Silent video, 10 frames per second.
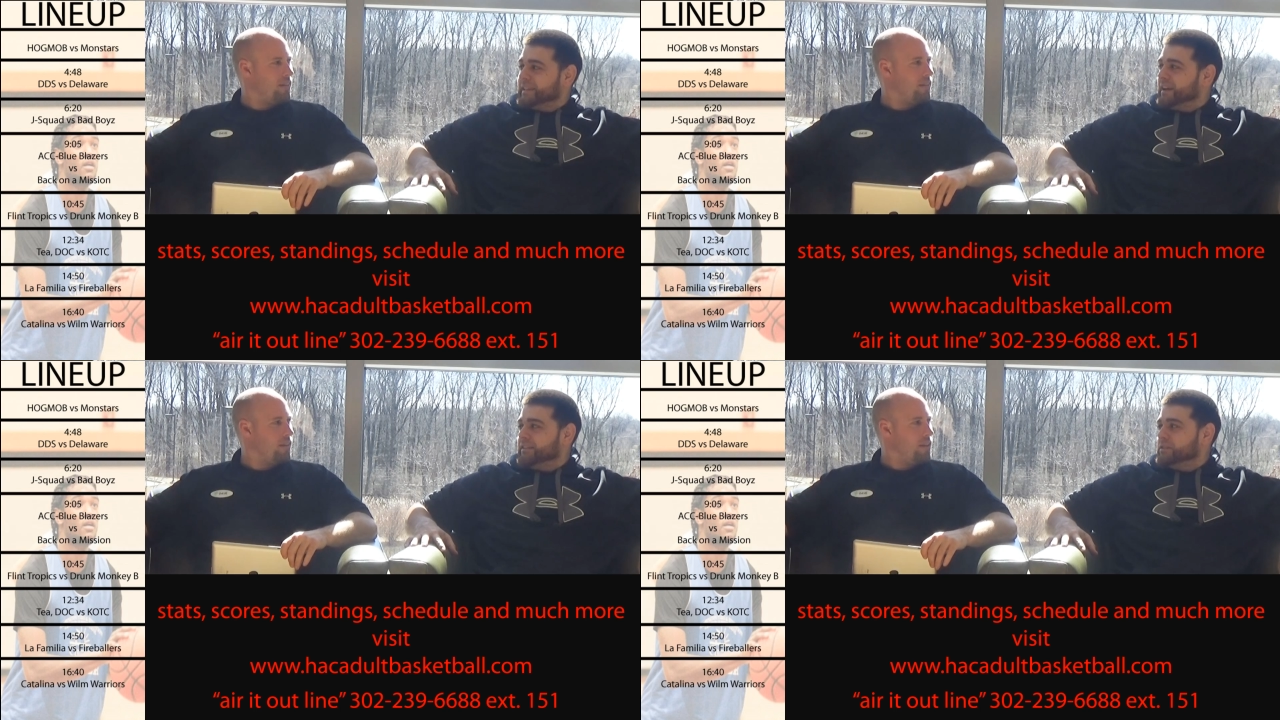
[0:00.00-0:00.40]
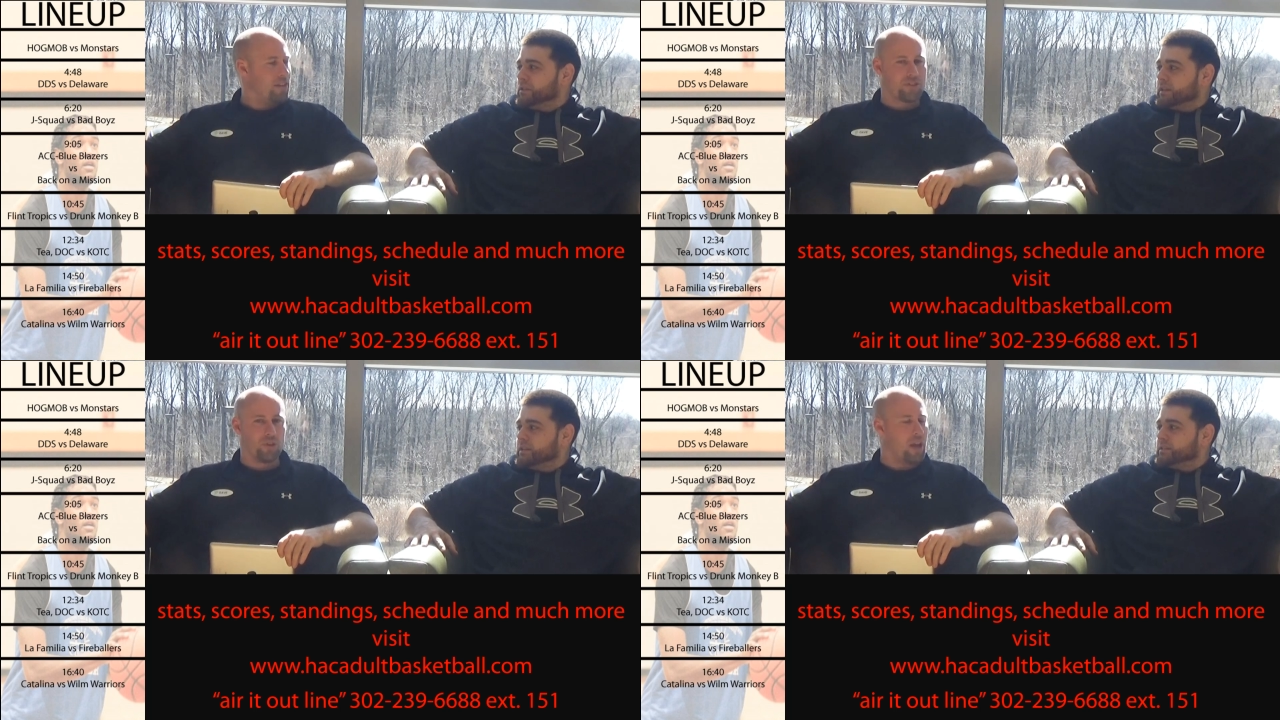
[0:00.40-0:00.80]
Speaker 1: No, you
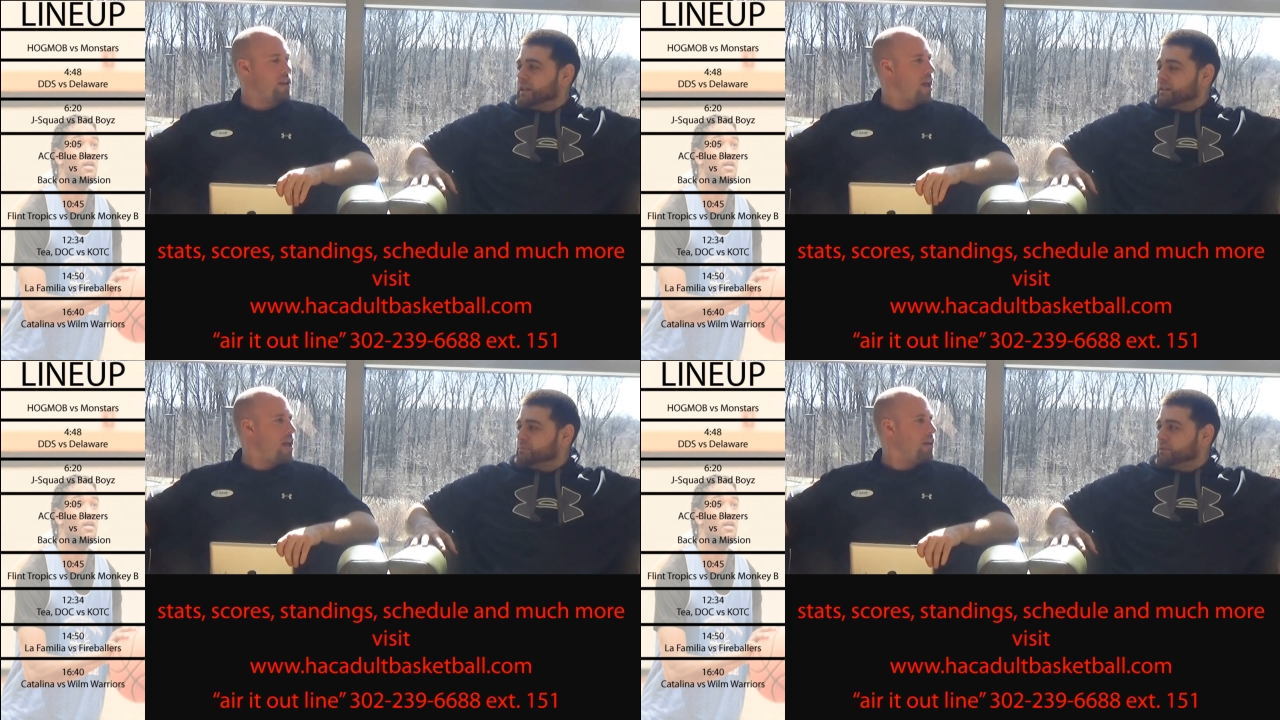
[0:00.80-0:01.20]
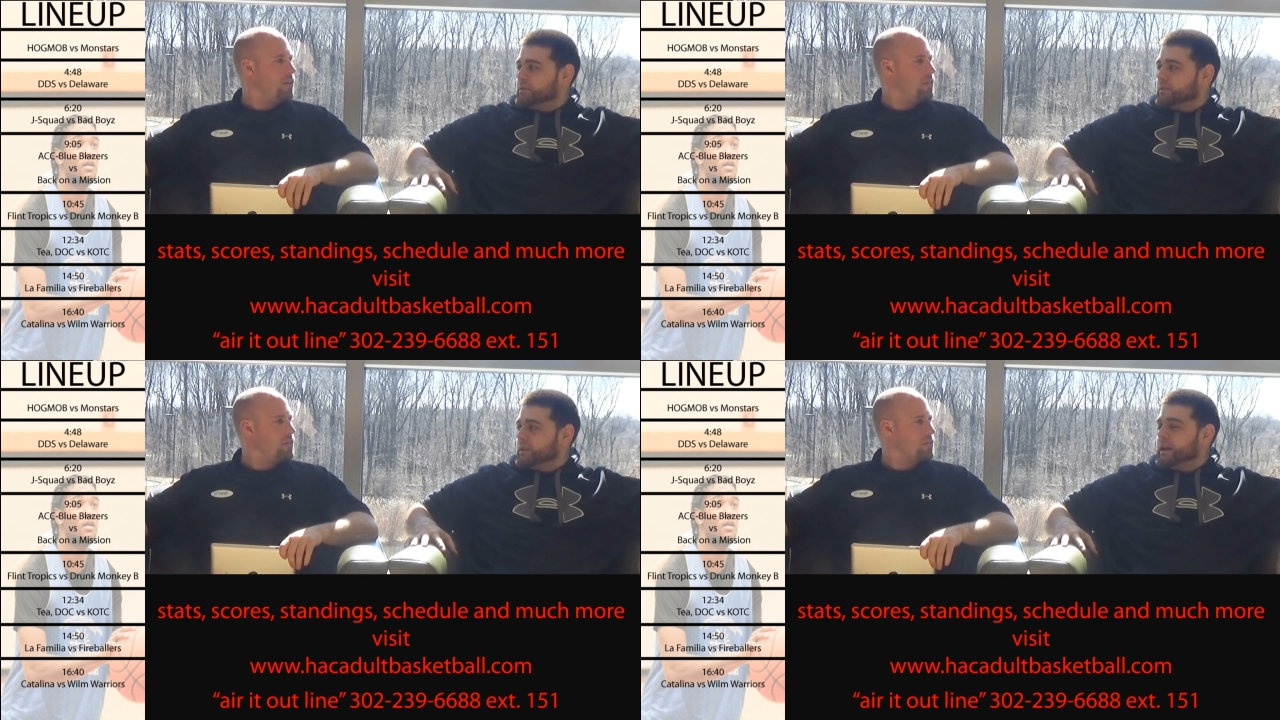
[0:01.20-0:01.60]
it's too late
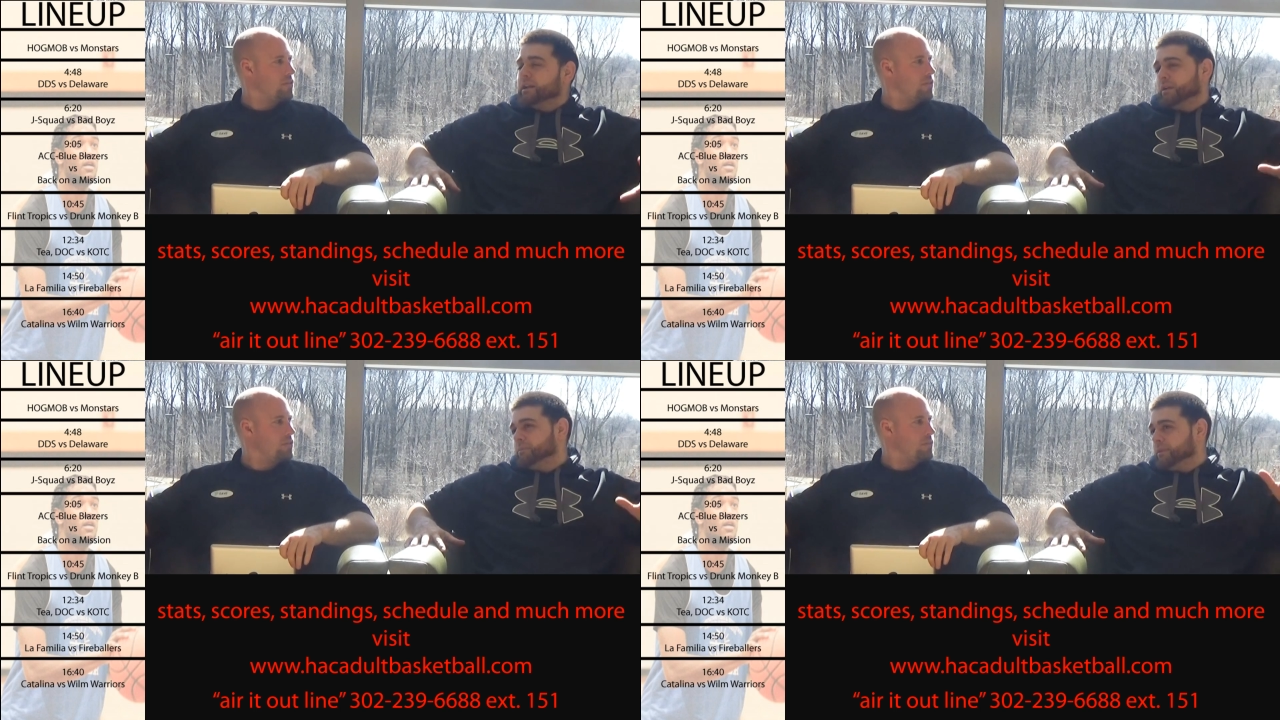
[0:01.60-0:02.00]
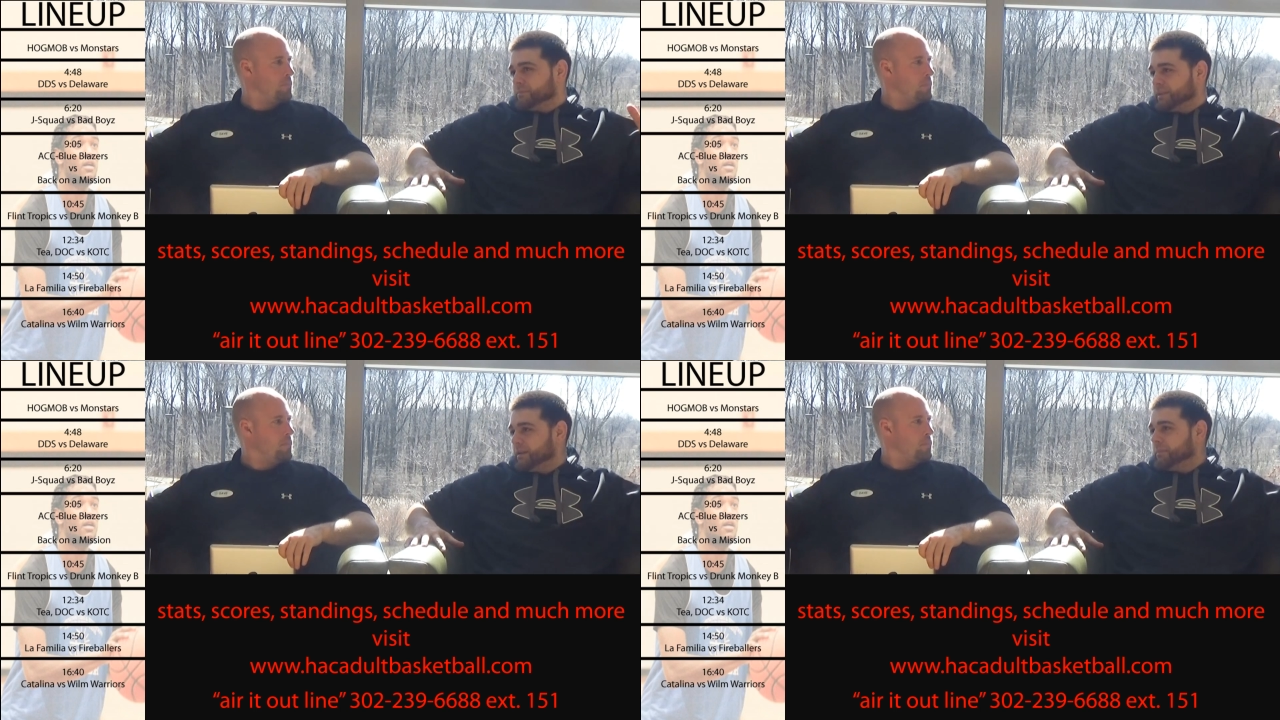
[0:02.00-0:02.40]
now. I know, but
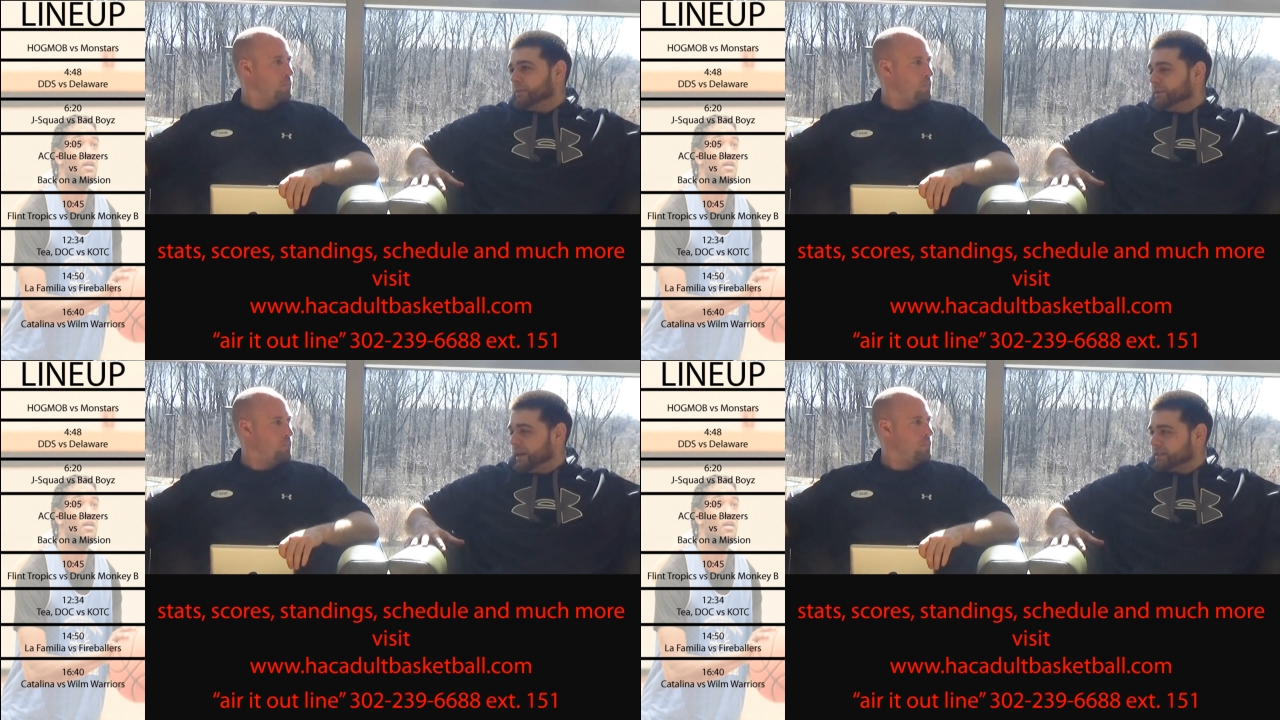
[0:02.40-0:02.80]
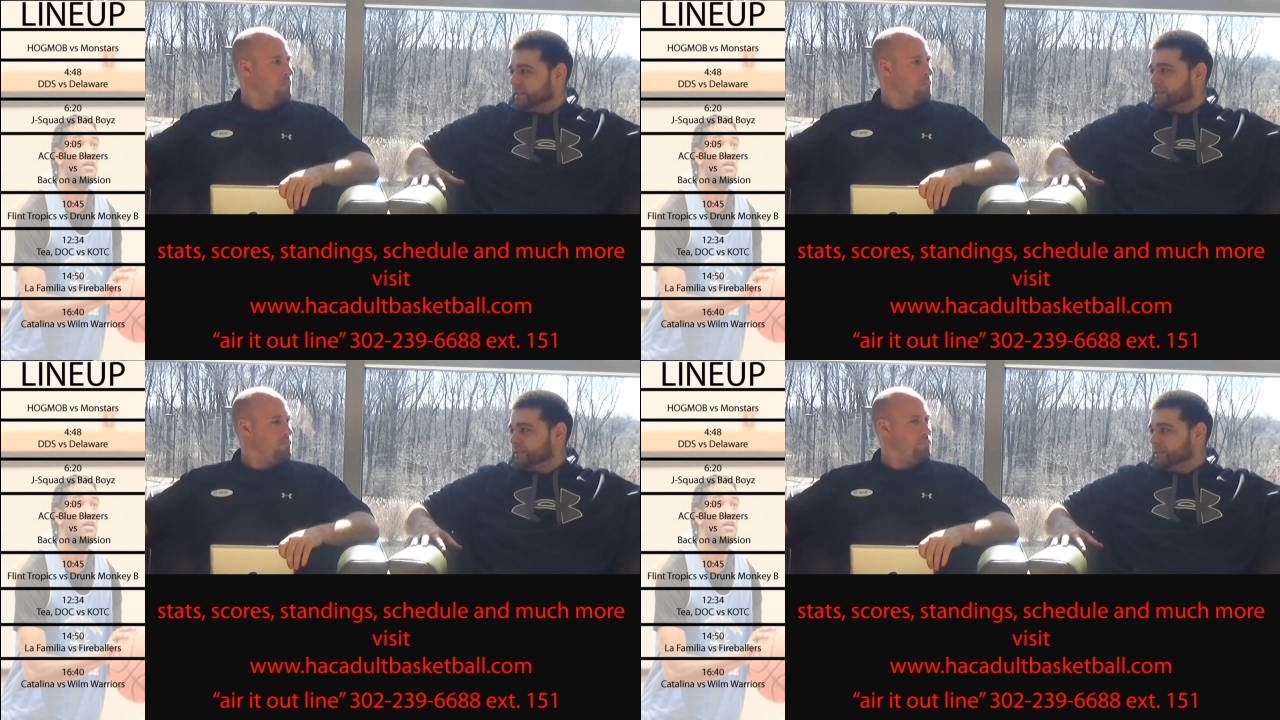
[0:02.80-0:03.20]
I'm saying maybe next
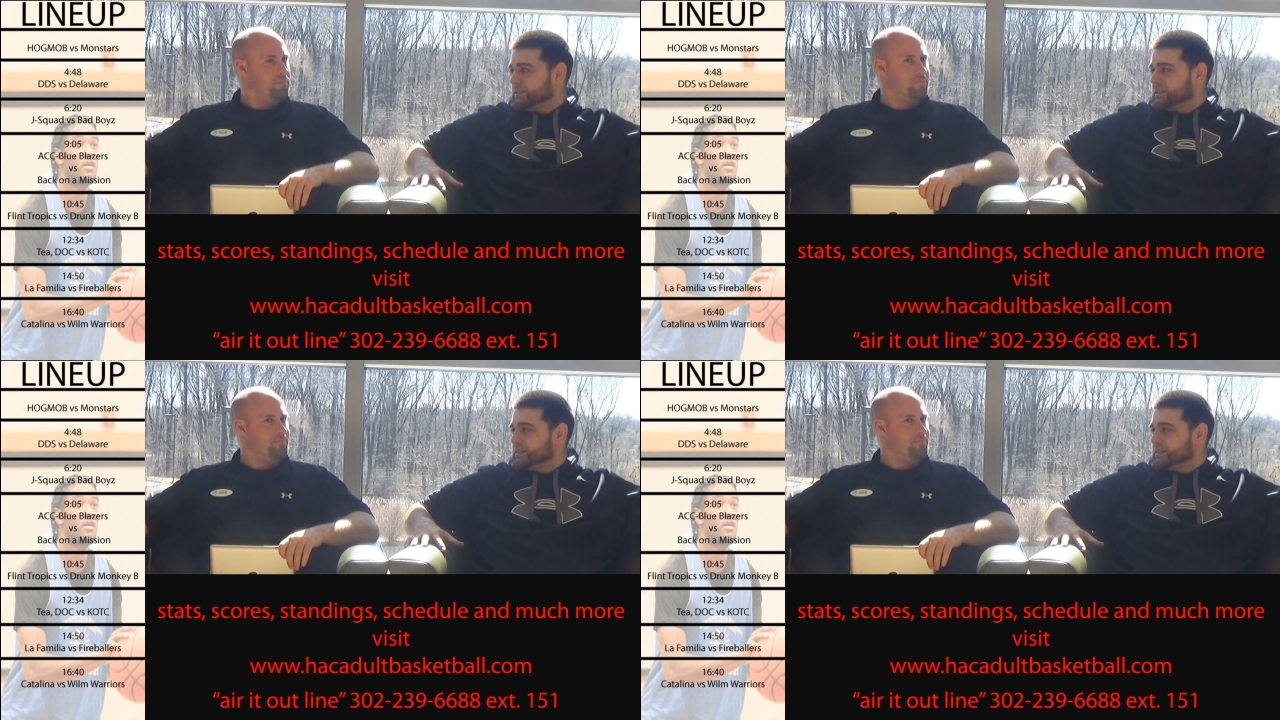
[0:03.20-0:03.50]
season.